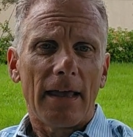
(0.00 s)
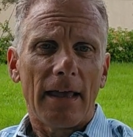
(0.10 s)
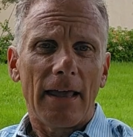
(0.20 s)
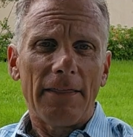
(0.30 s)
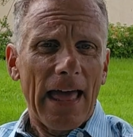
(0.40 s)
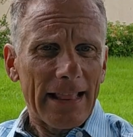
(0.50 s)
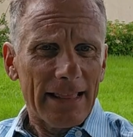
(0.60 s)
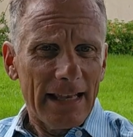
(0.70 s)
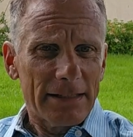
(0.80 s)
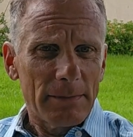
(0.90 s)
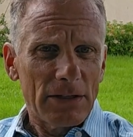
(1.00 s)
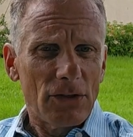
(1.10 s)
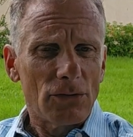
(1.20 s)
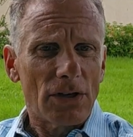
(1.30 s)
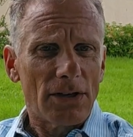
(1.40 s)
And that leads me
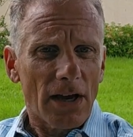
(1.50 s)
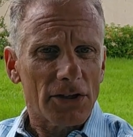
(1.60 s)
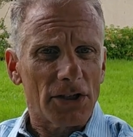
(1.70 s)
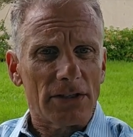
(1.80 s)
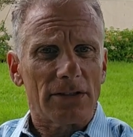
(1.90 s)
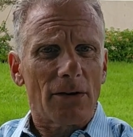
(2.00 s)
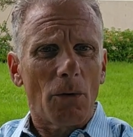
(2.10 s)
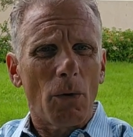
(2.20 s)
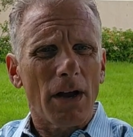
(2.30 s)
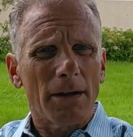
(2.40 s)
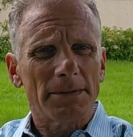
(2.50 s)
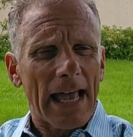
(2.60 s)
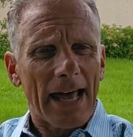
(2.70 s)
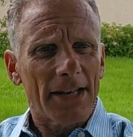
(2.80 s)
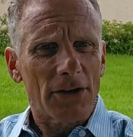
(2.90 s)
to deductions. What comes
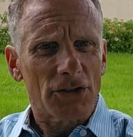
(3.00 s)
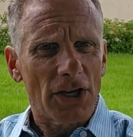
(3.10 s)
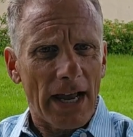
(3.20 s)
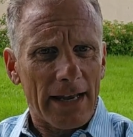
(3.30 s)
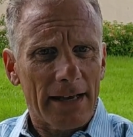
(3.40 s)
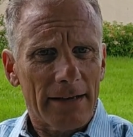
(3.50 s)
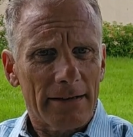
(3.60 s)
out of your check?